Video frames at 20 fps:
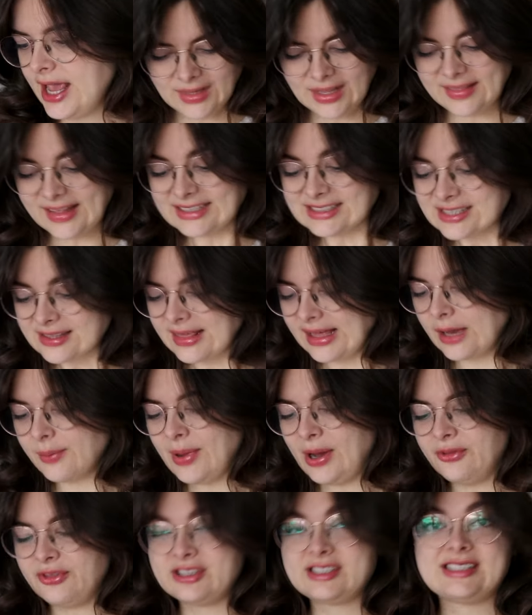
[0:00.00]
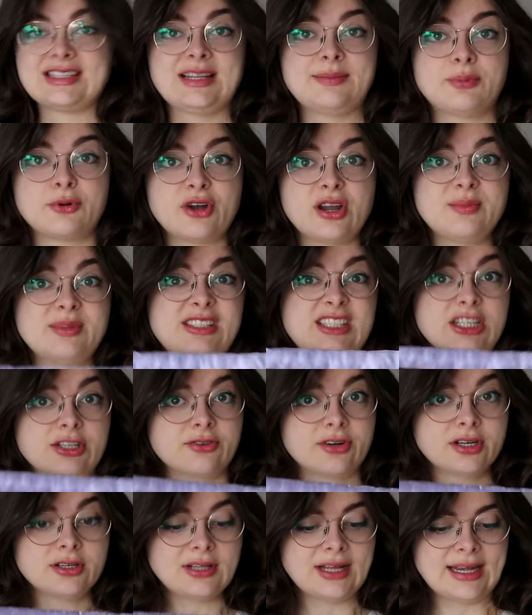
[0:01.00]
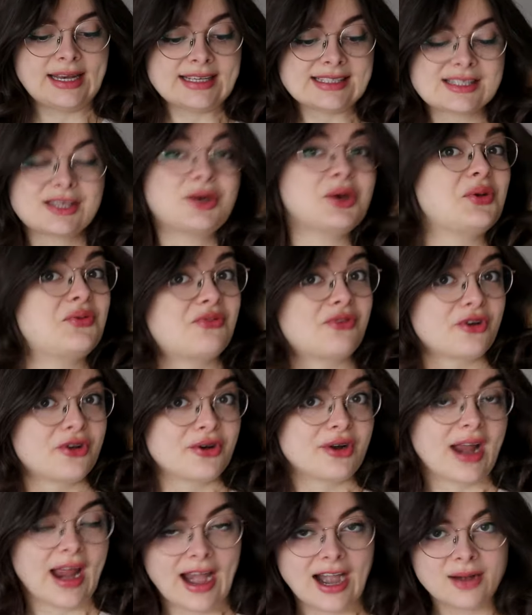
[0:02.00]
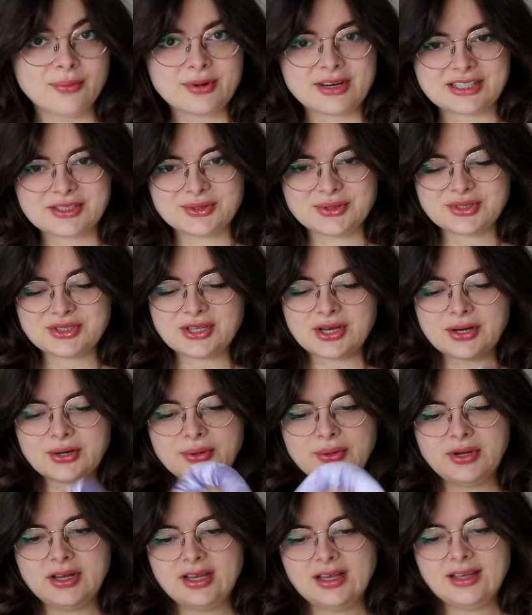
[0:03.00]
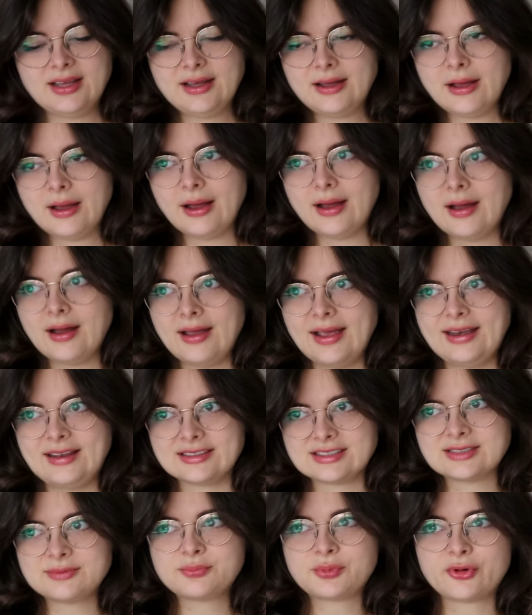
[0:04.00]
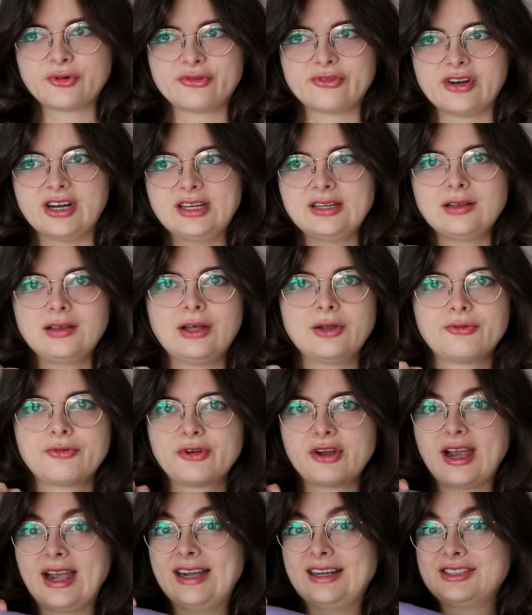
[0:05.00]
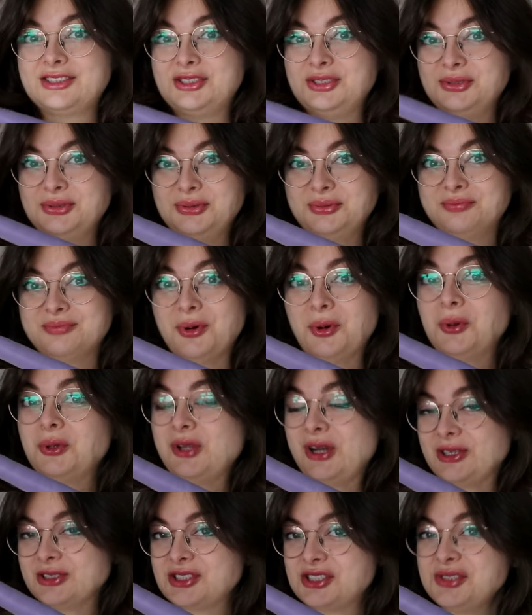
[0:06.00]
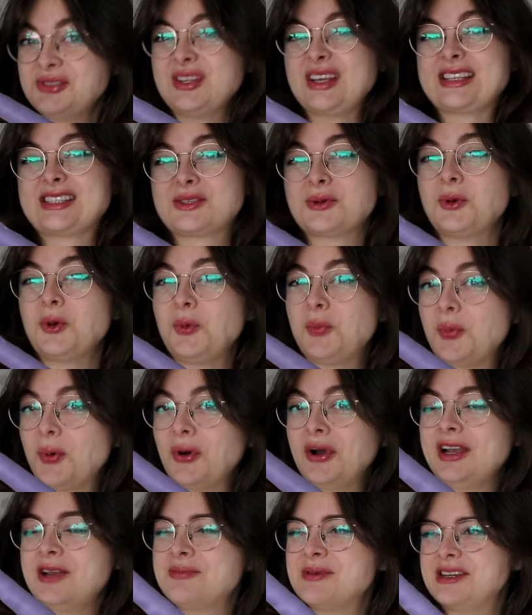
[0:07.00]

And that's the thing about the slippery material. It is good for your hair, but it's also, it doesn't provide a lot for your hair to hold on to. That's the whole point.